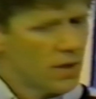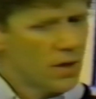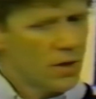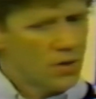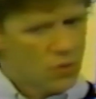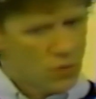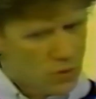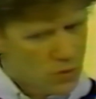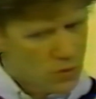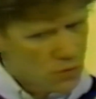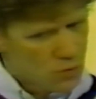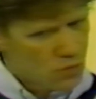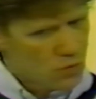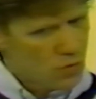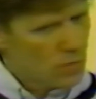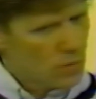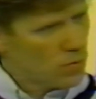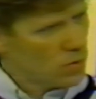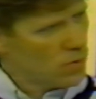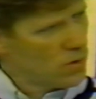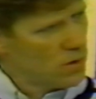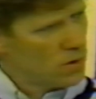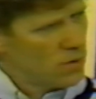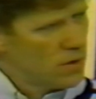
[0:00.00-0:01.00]
you can
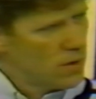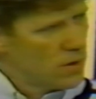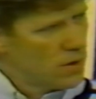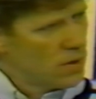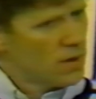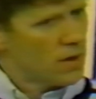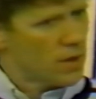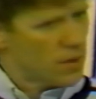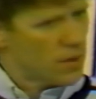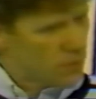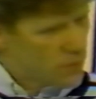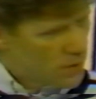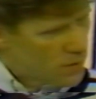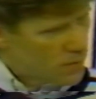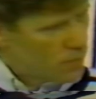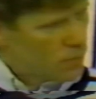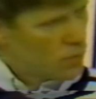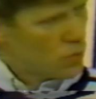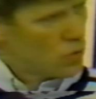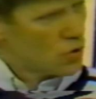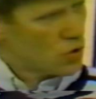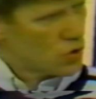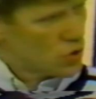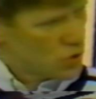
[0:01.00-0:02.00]
dribble and then
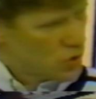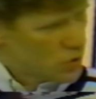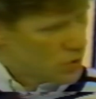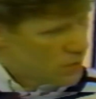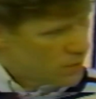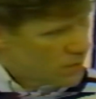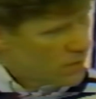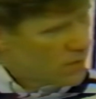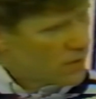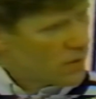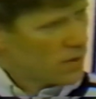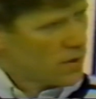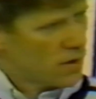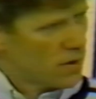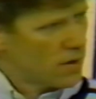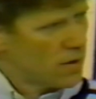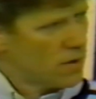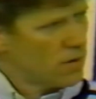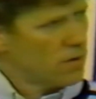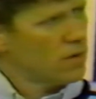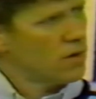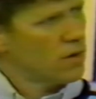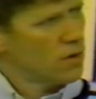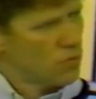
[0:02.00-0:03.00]
push
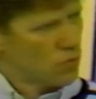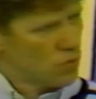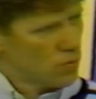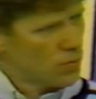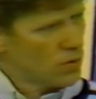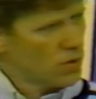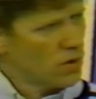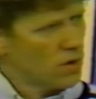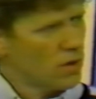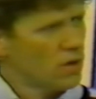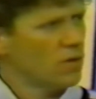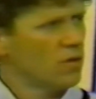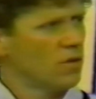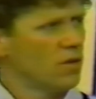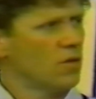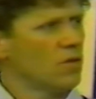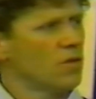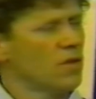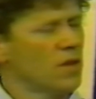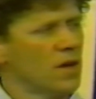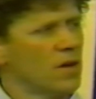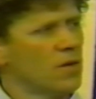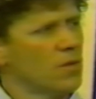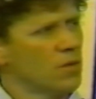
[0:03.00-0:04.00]
again and dribble. You can continue
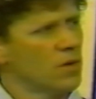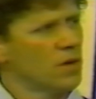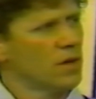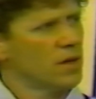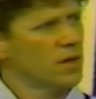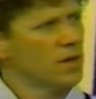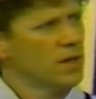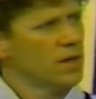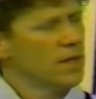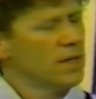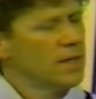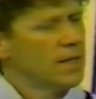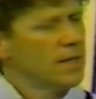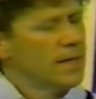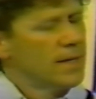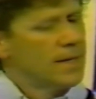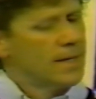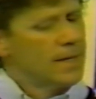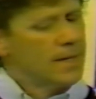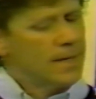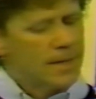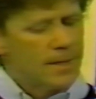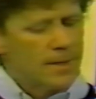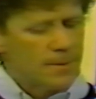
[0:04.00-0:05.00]
that way.
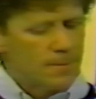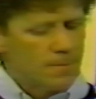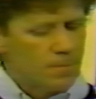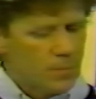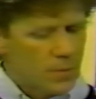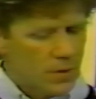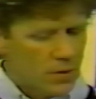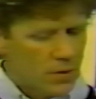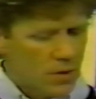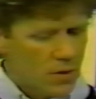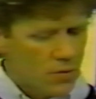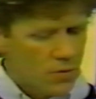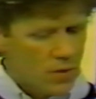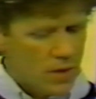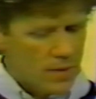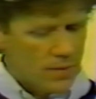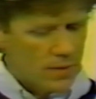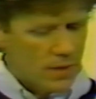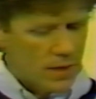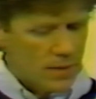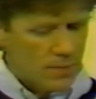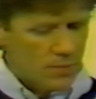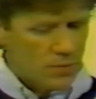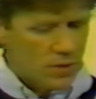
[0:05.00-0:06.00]
Another
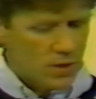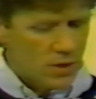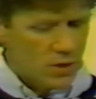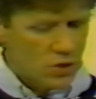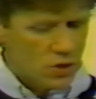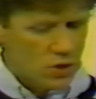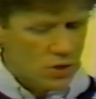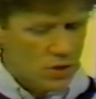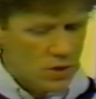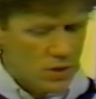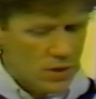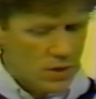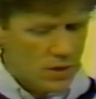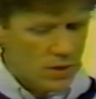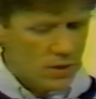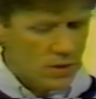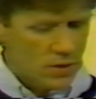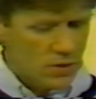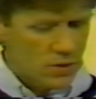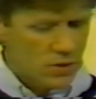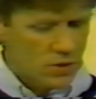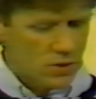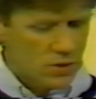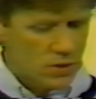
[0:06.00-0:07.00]
adaptation
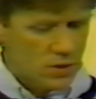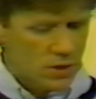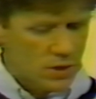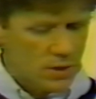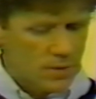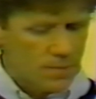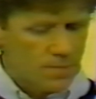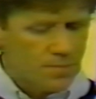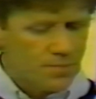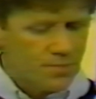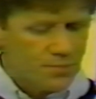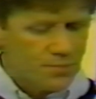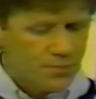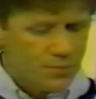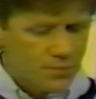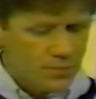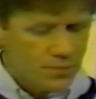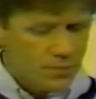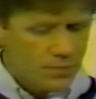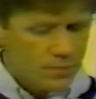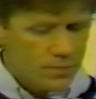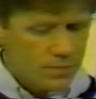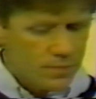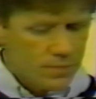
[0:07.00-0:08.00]
is
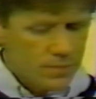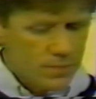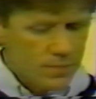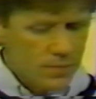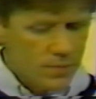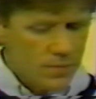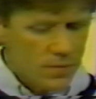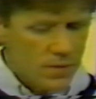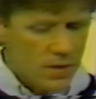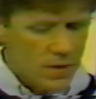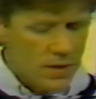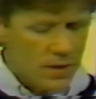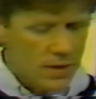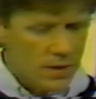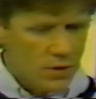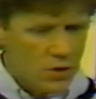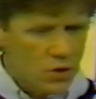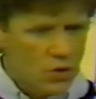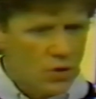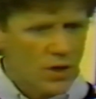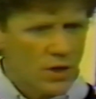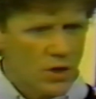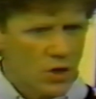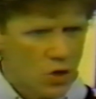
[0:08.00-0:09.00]

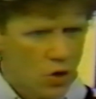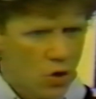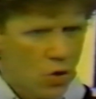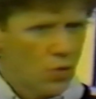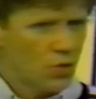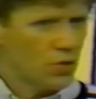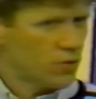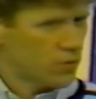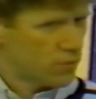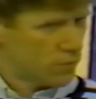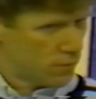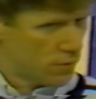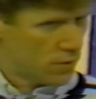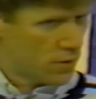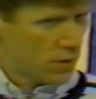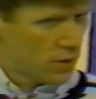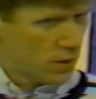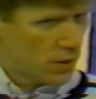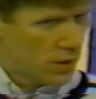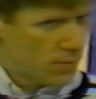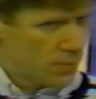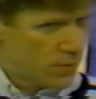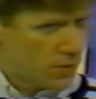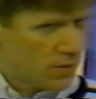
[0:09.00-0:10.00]
you can coast an
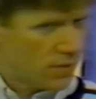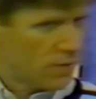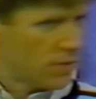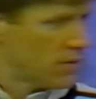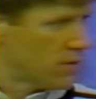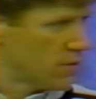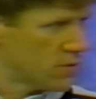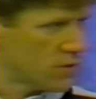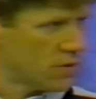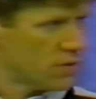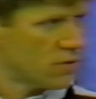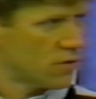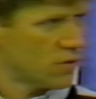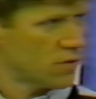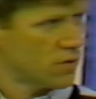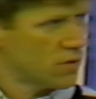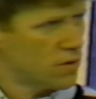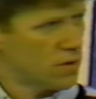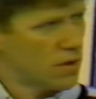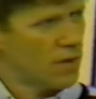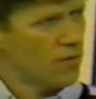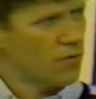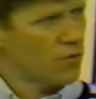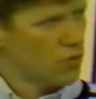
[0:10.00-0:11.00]
unlimited distance
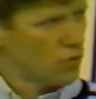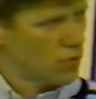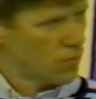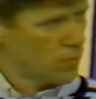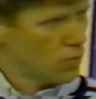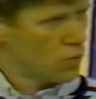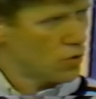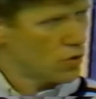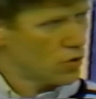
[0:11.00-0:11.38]
after your push.